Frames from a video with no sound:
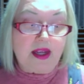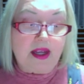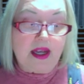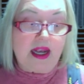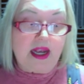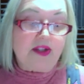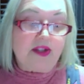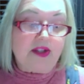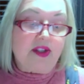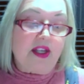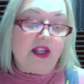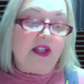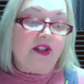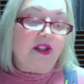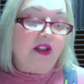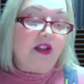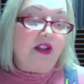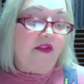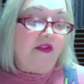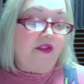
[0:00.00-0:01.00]
as they
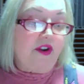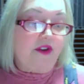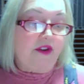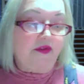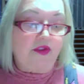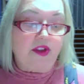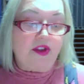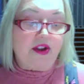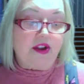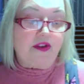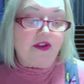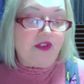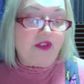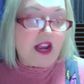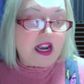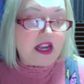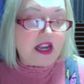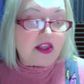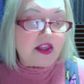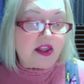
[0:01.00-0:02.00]
suffered for their
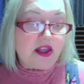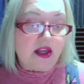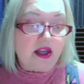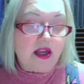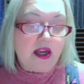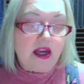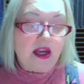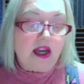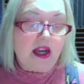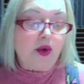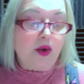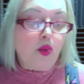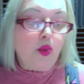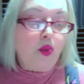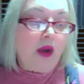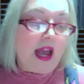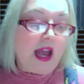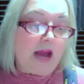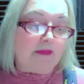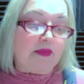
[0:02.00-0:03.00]
faith and
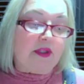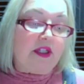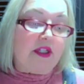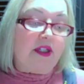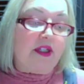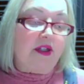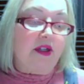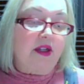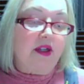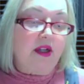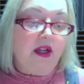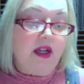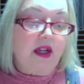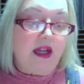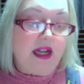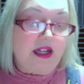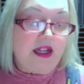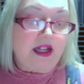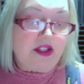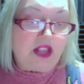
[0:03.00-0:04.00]
wept
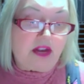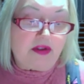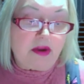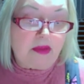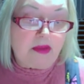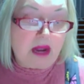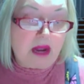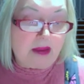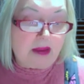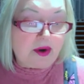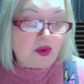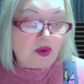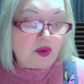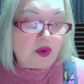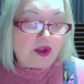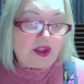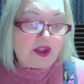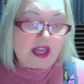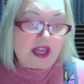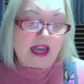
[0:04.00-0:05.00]
as they remembered
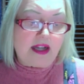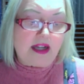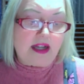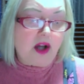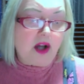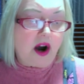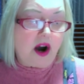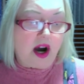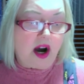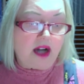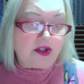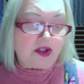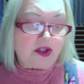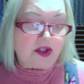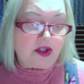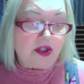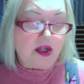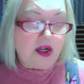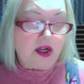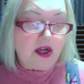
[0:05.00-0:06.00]
what they had
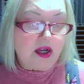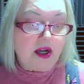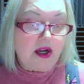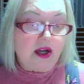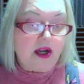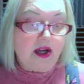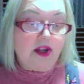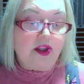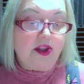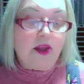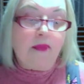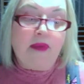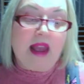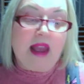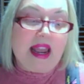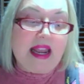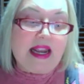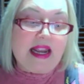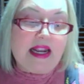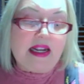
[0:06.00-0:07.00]
lost. The
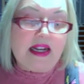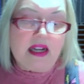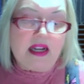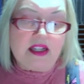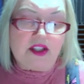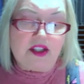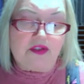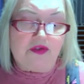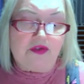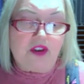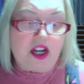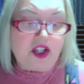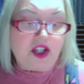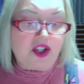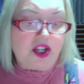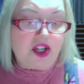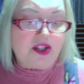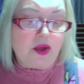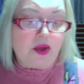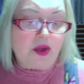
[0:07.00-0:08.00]
pain as fresh
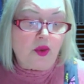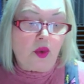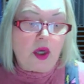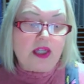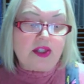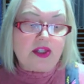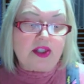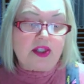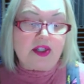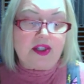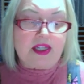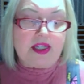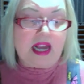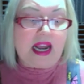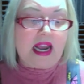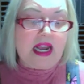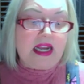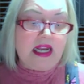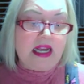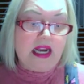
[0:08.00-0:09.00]
as it was the
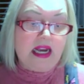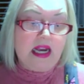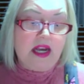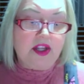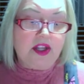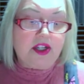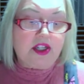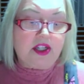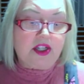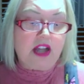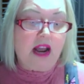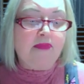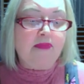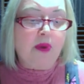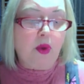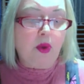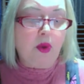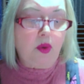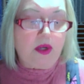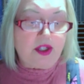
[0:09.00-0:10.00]
day the
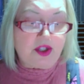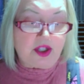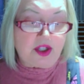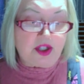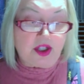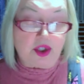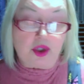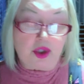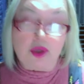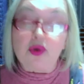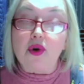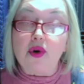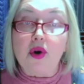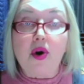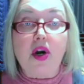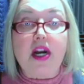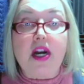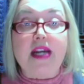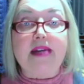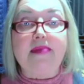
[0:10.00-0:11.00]
temple was
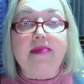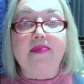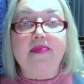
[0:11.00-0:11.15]
destroyed.